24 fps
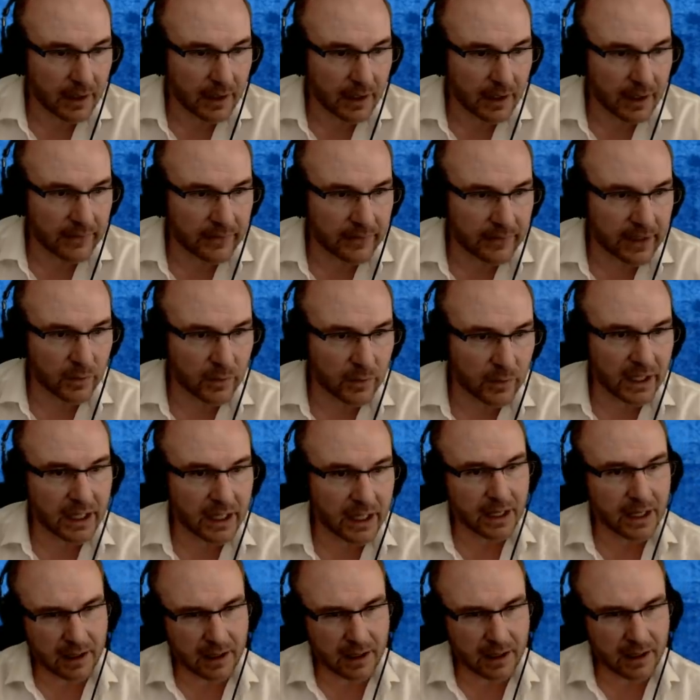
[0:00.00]
And then we
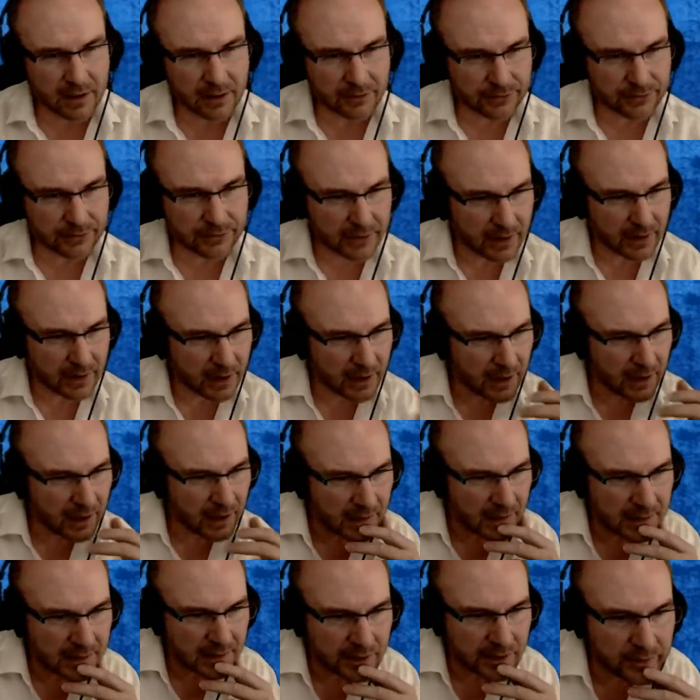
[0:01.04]
have
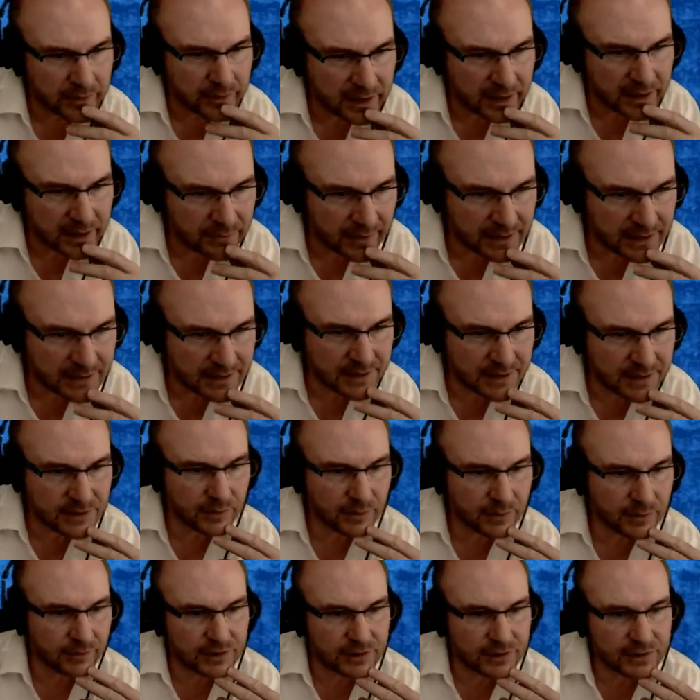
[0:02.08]
uh, literary devices,
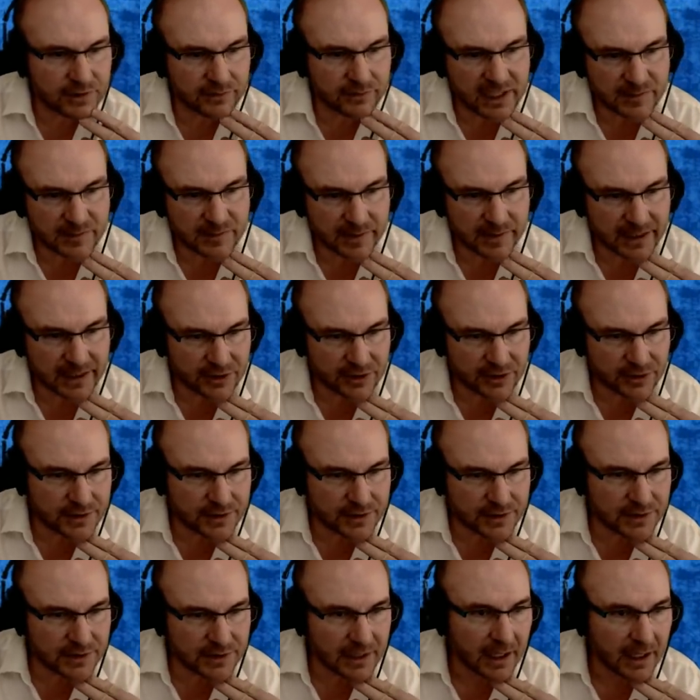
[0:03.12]
reversal of
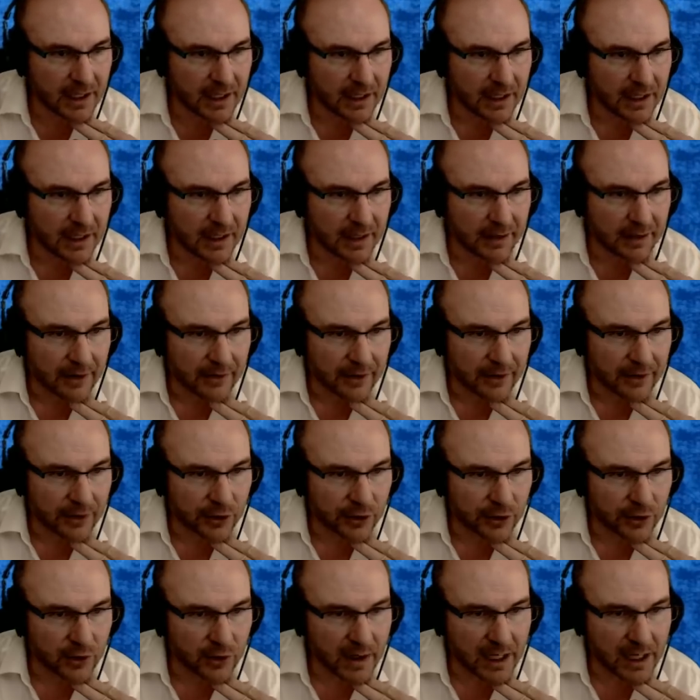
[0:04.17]
expectations.
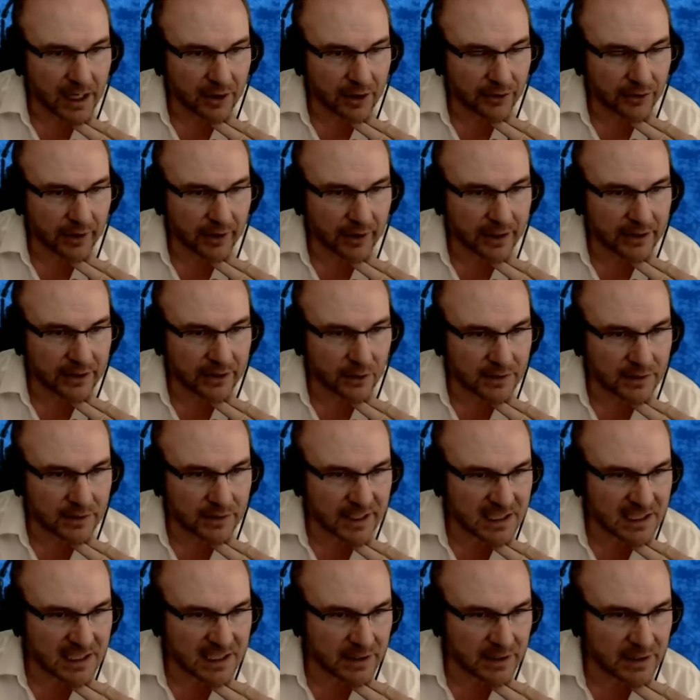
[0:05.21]
You know how the, in the Old
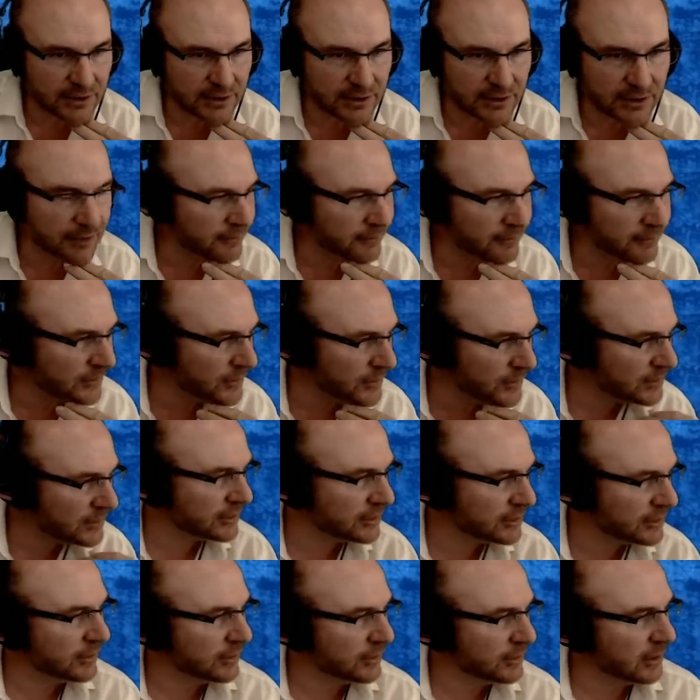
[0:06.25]
Testament, certain
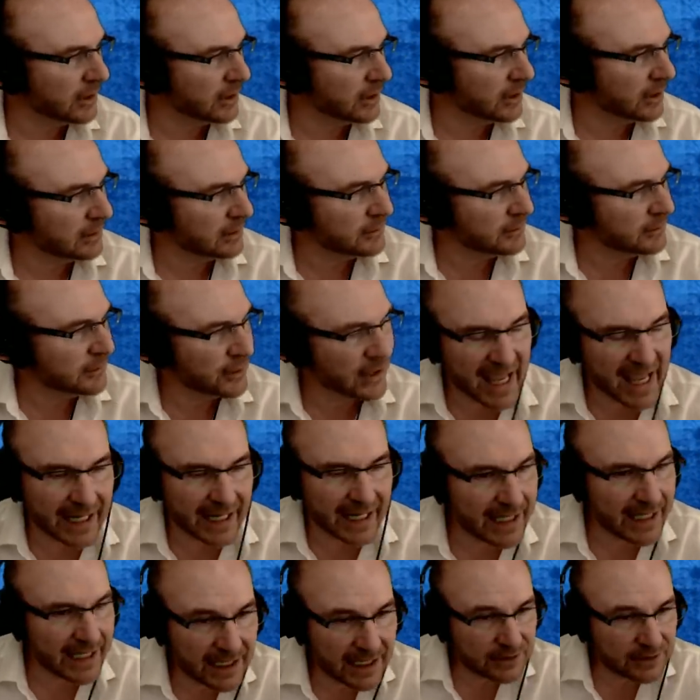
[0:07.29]
foods you, are, you
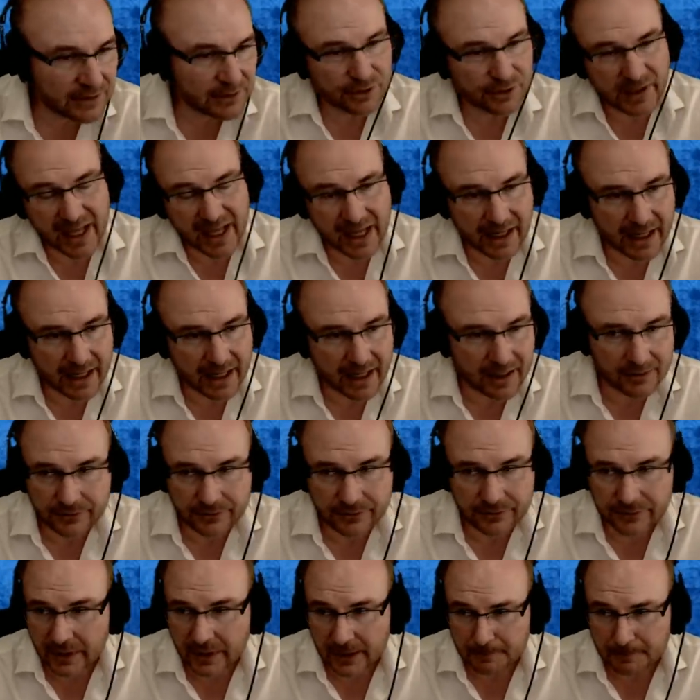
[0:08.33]
can't eat. You can't
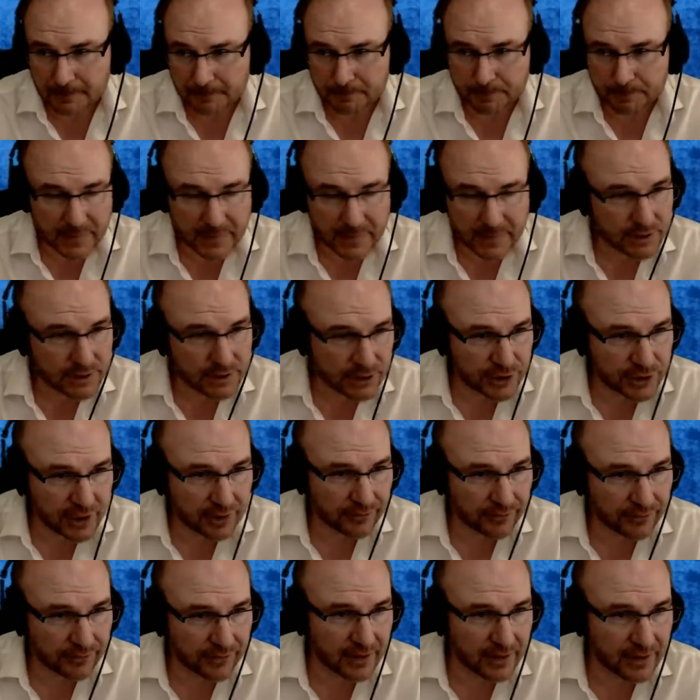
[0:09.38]
have um,
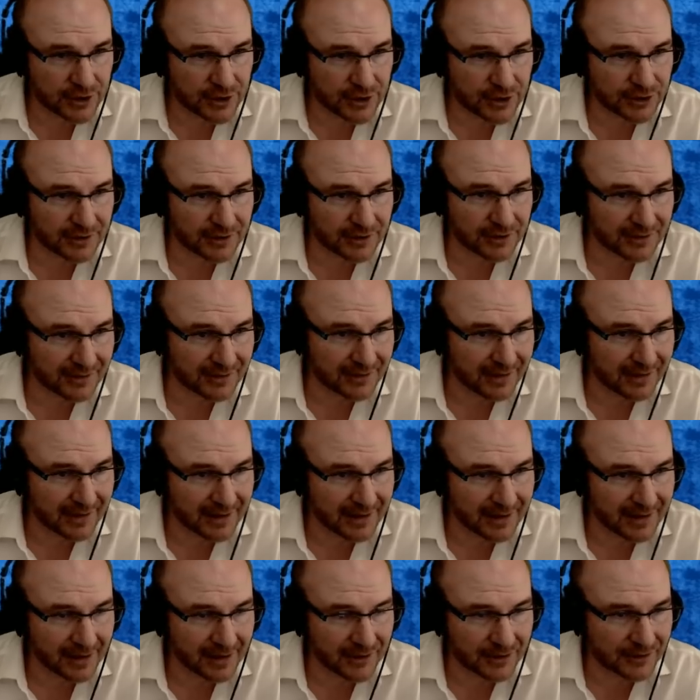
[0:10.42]
shellfish and,
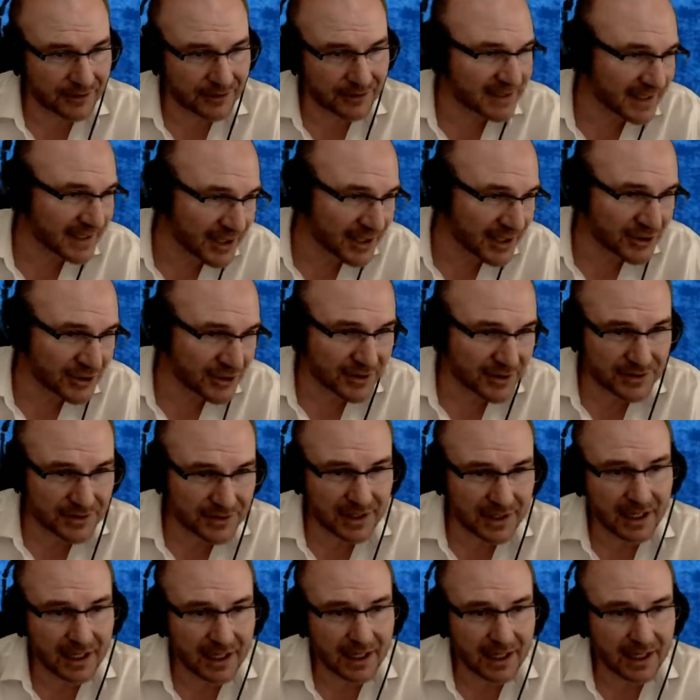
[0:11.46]
and other crustaceans.